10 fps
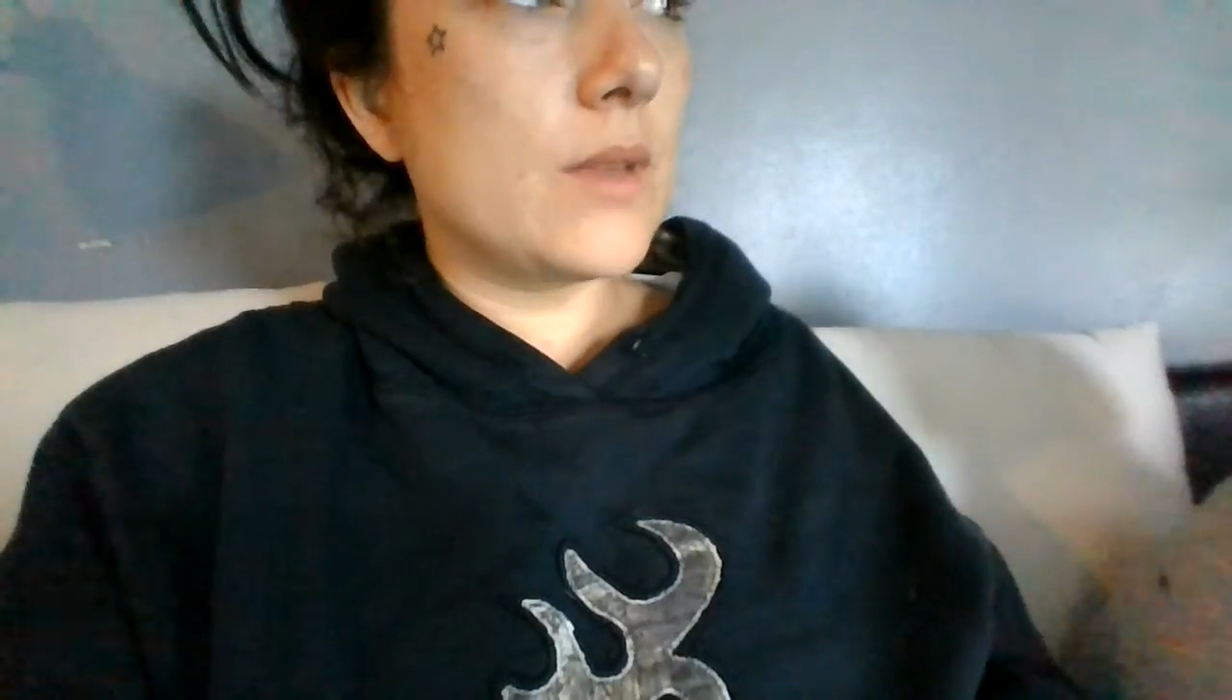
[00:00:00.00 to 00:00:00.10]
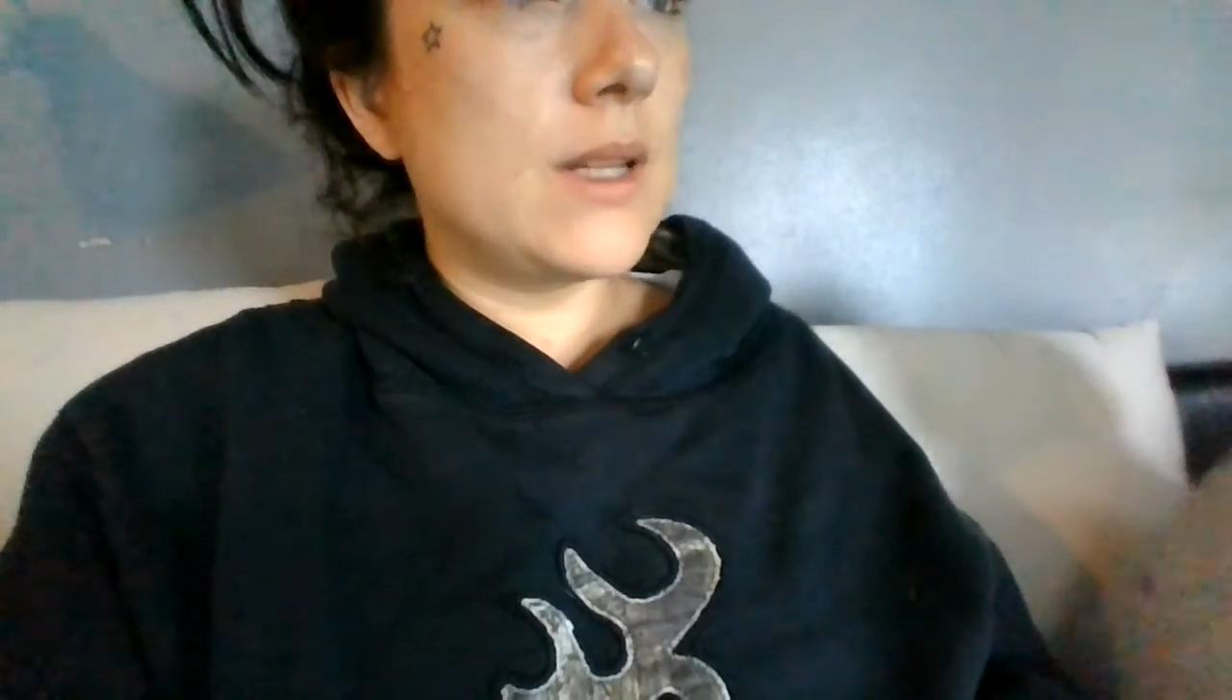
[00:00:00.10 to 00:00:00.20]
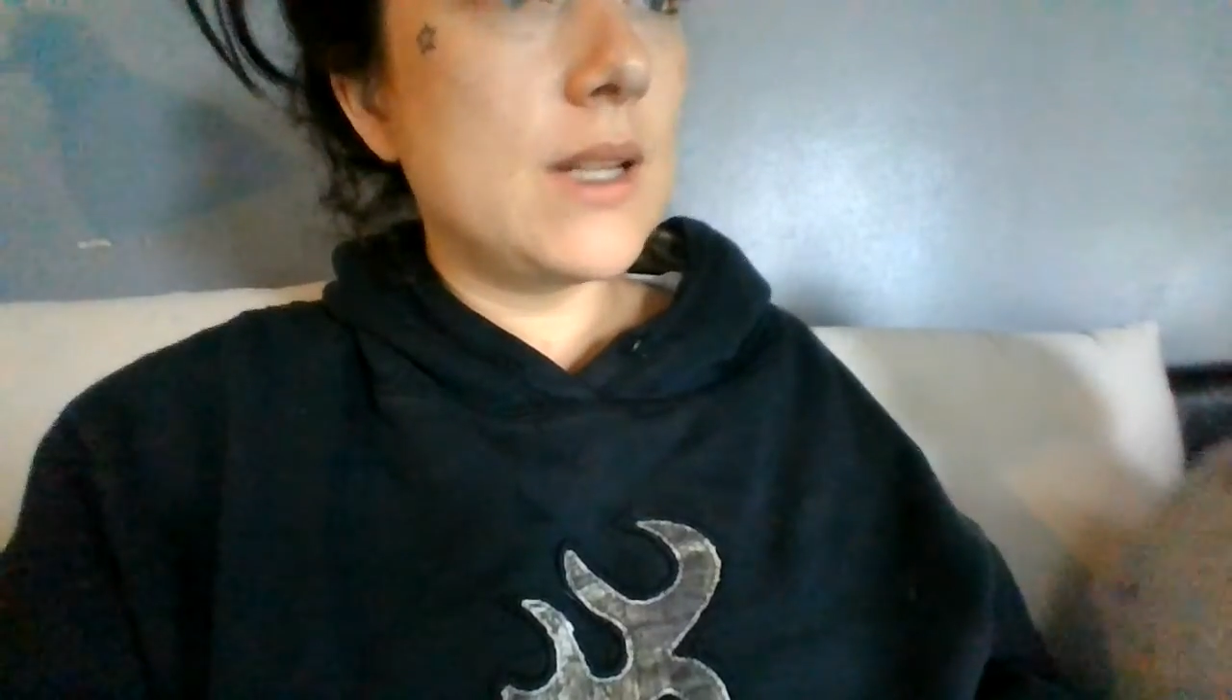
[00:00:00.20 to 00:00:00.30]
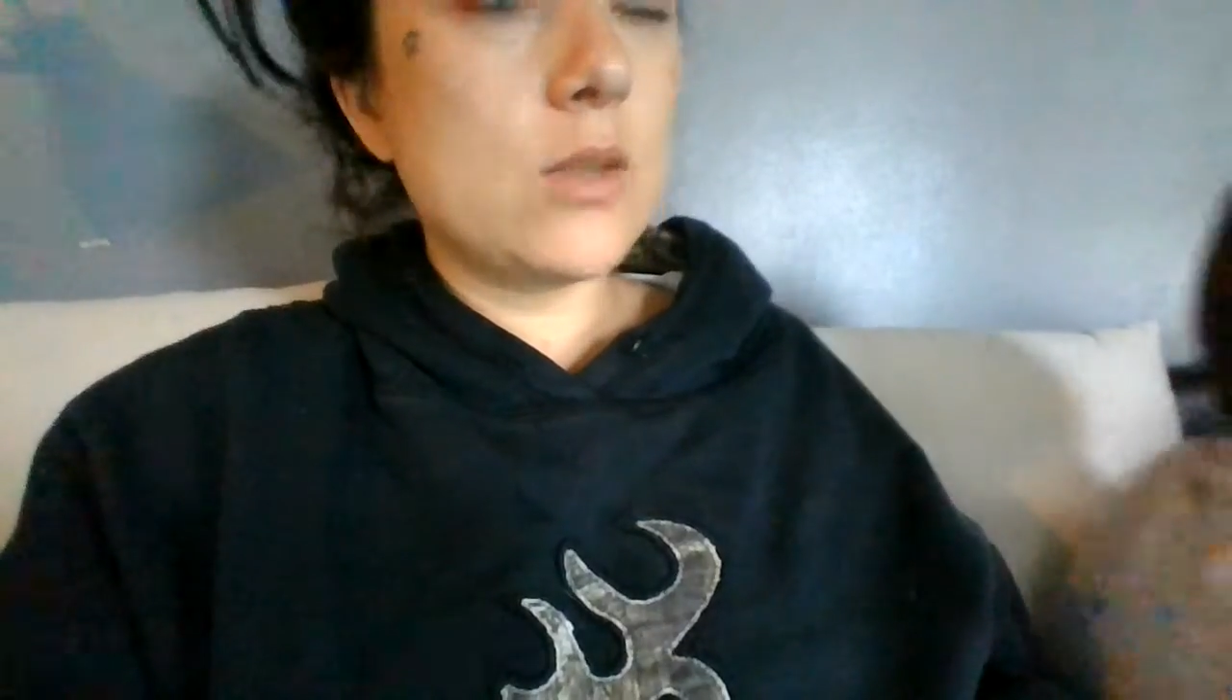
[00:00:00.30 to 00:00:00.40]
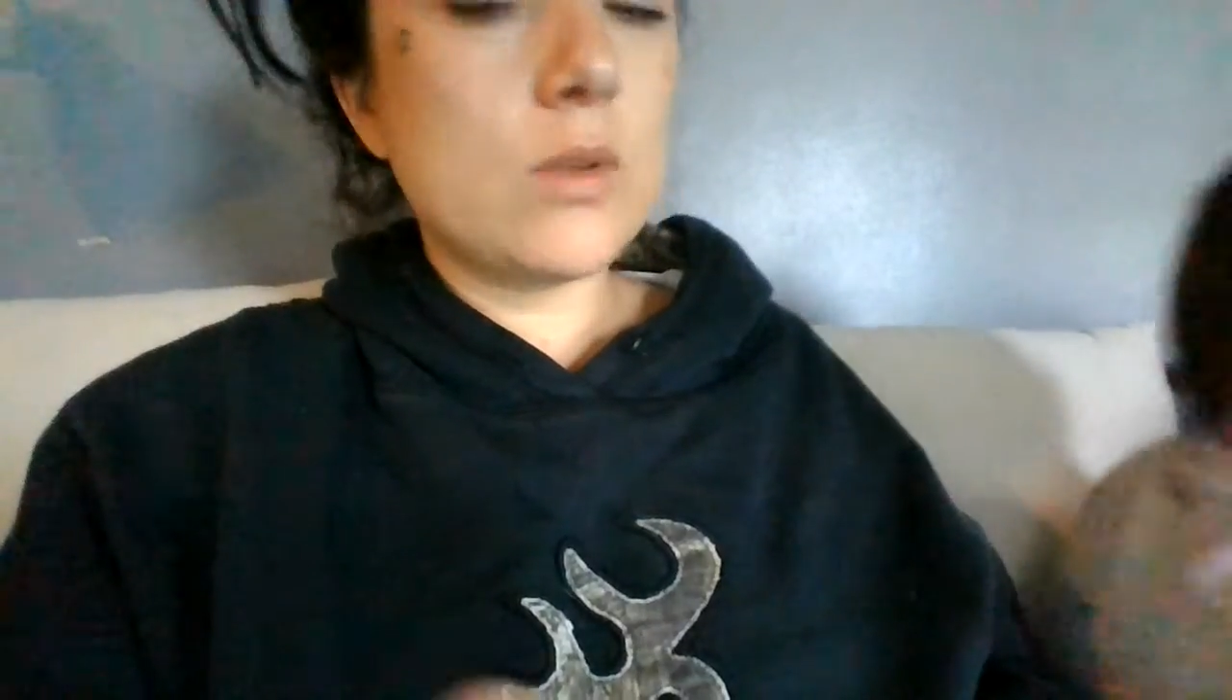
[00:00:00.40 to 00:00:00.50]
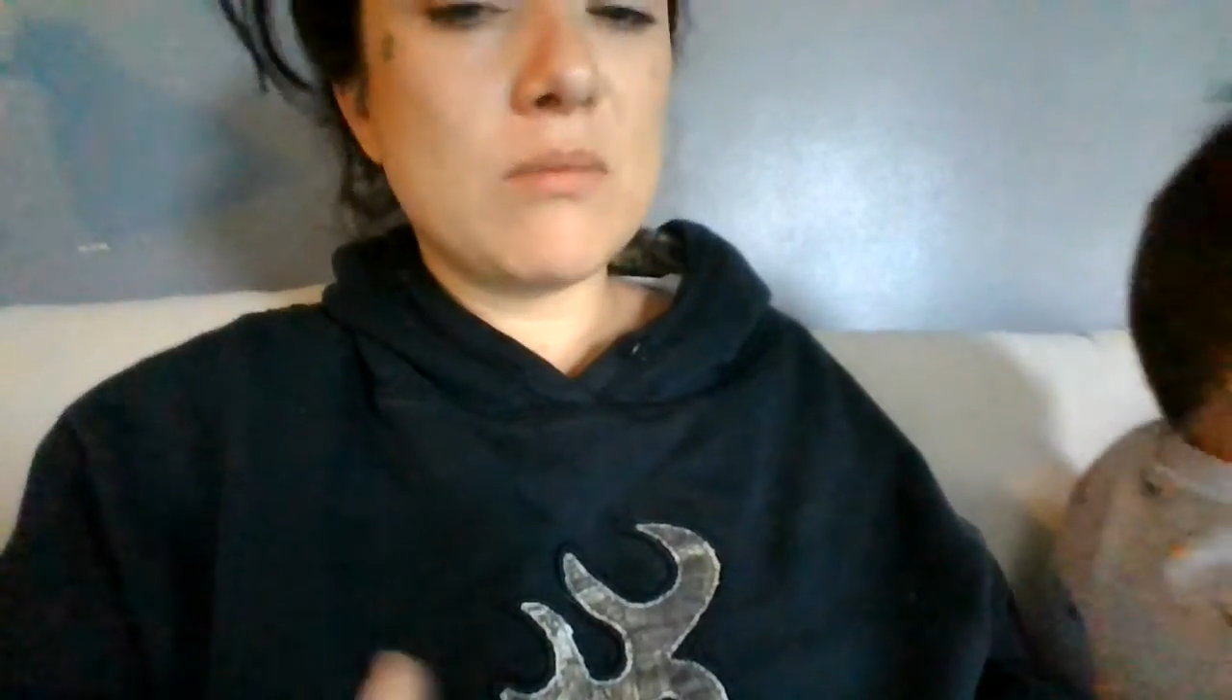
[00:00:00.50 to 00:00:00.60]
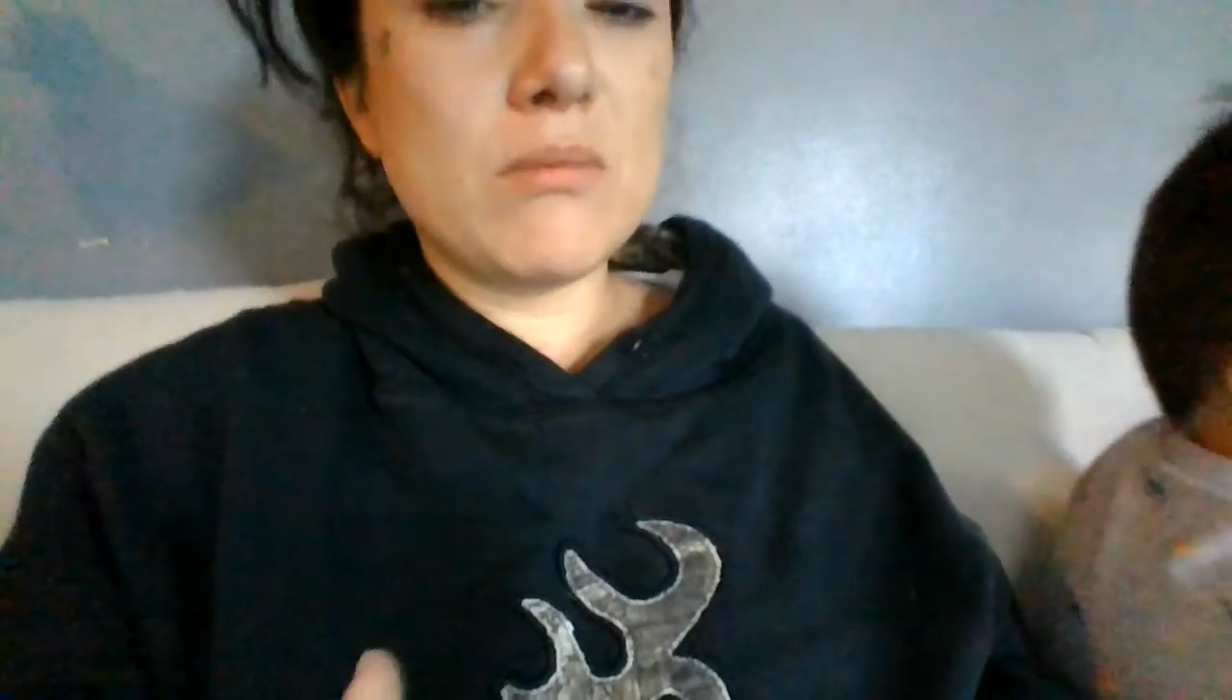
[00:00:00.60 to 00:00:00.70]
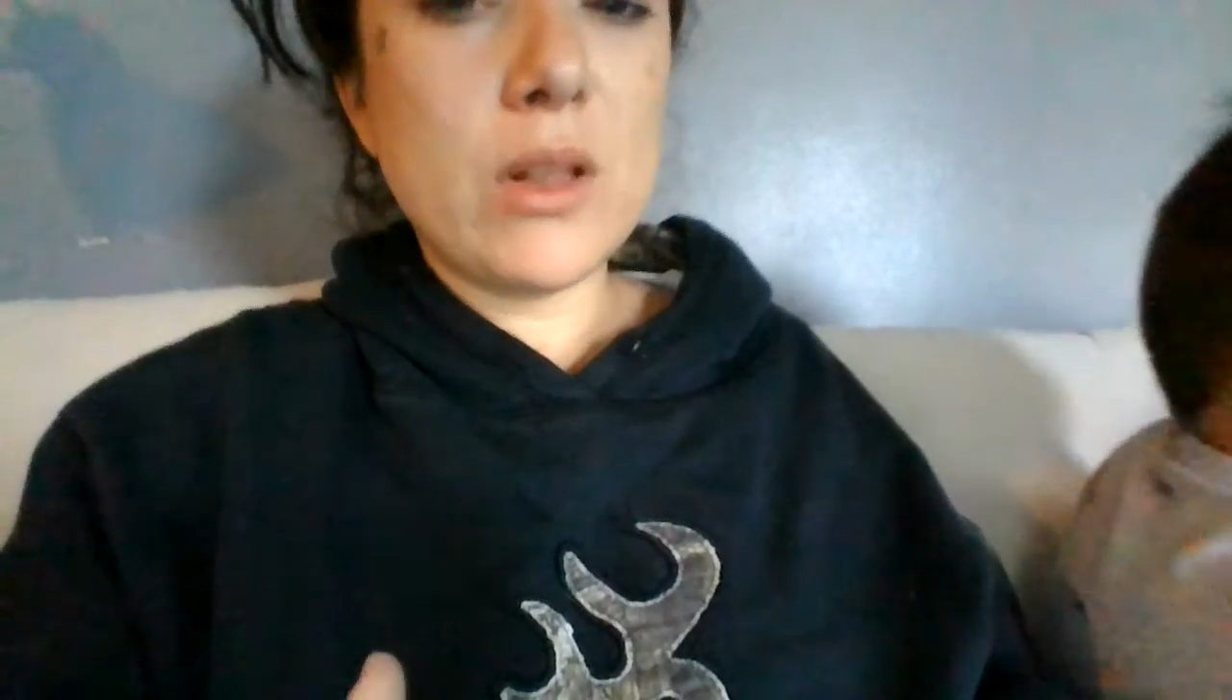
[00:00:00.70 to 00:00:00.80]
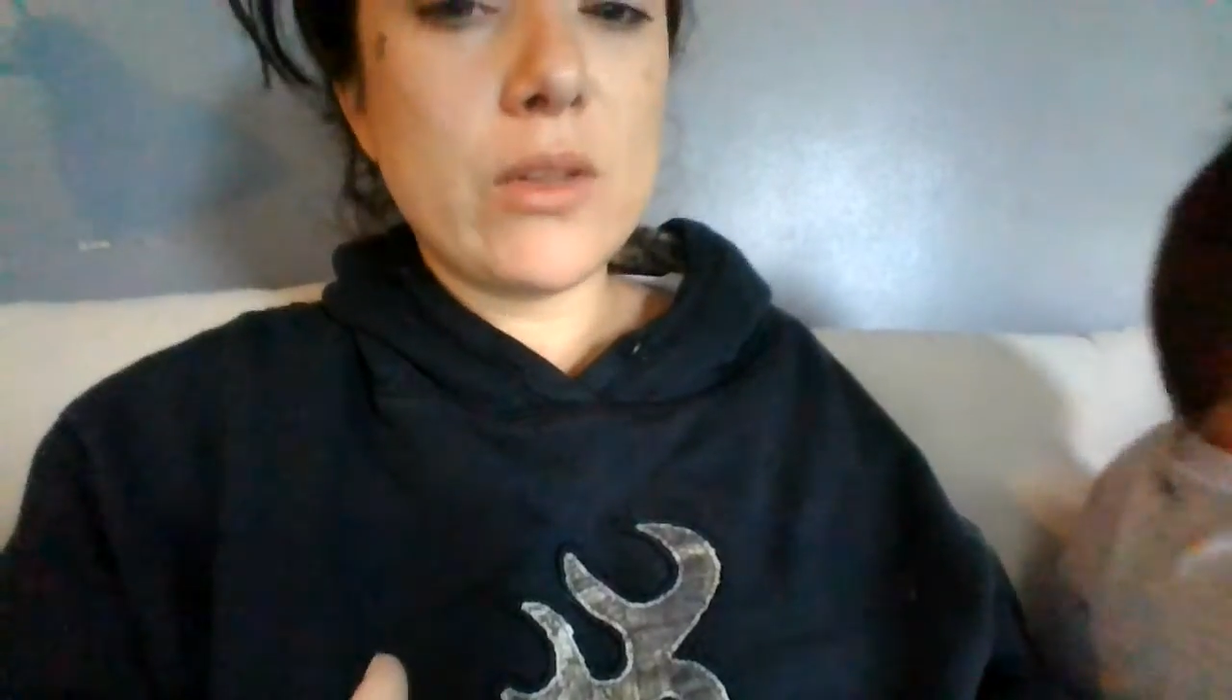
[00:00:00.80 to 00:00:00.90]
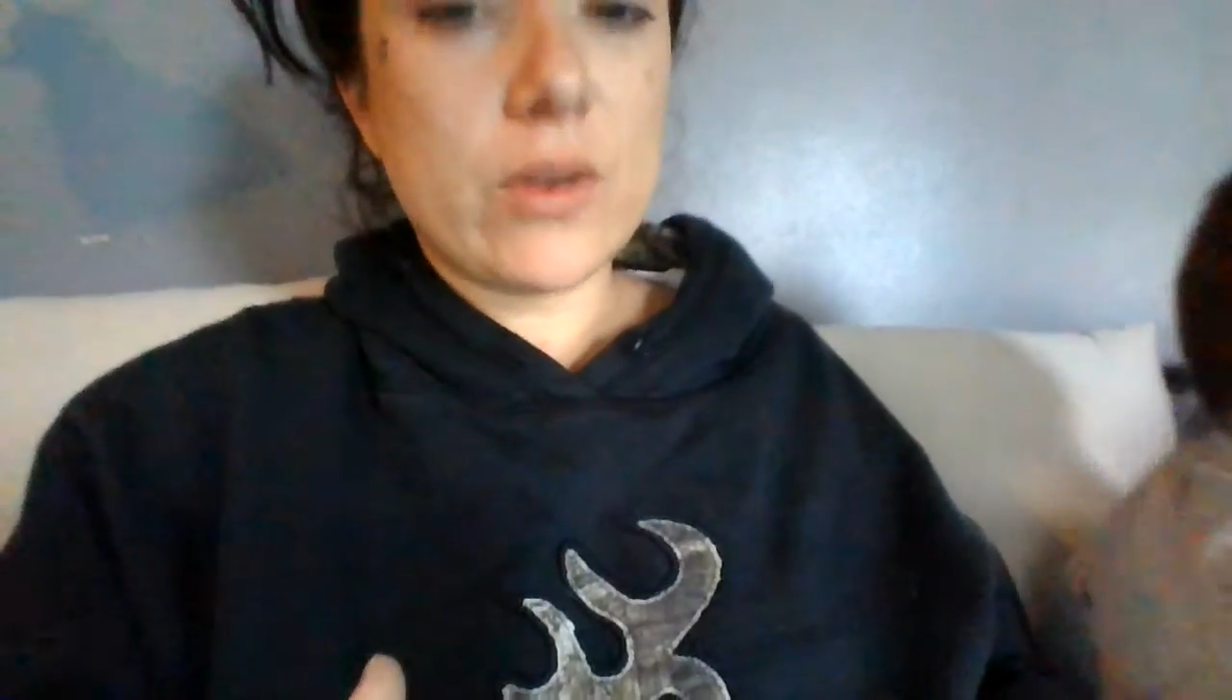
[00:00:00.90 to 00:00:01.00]
Connect with
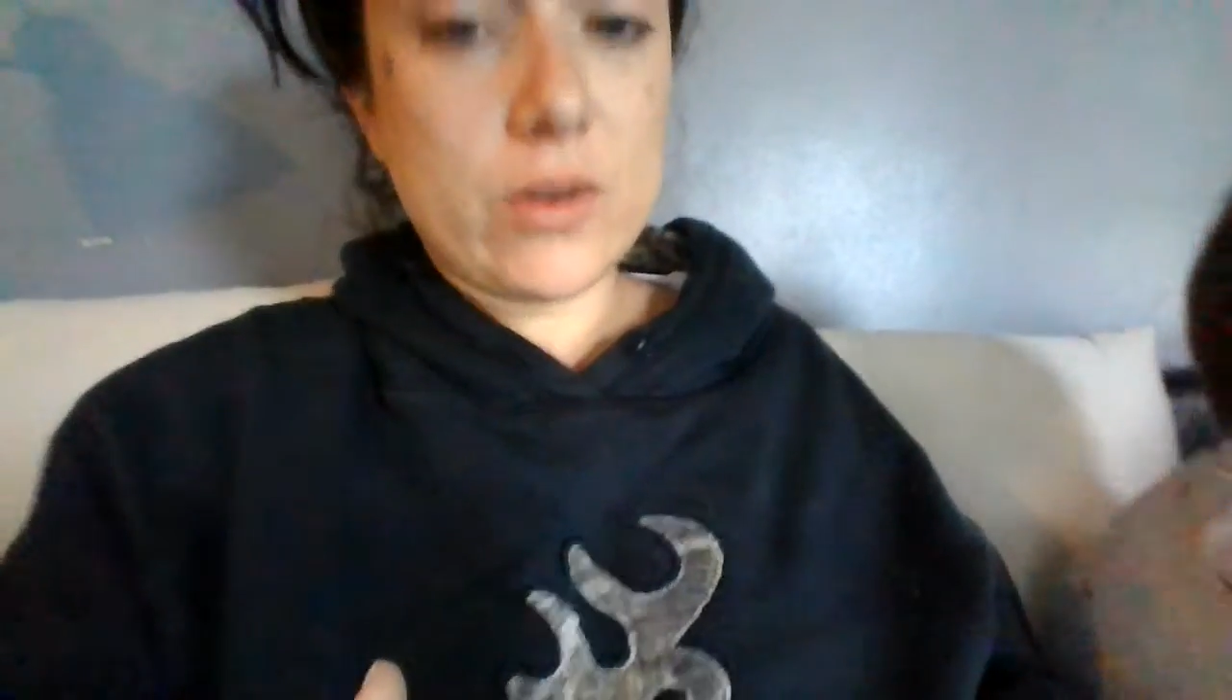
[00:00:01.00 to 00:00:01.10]
Mother